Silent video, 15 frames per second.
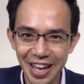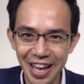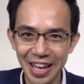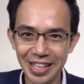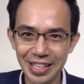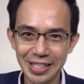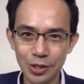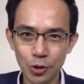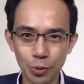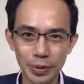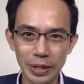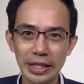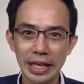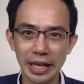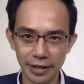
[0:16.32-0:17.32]
And he told
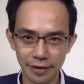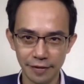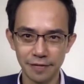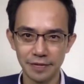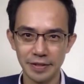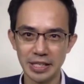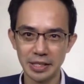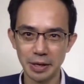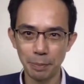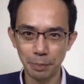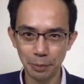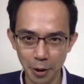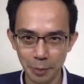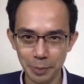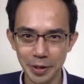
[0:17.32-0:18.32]
me, Kenneth, there's a
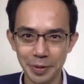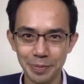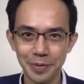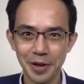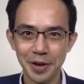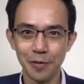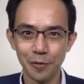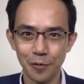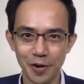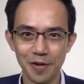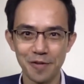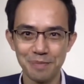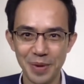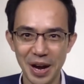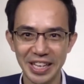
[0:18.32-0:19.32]
problem
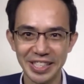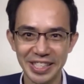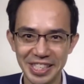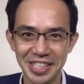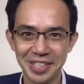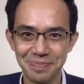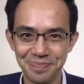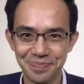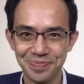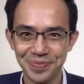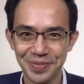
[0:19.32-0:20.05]
with my team.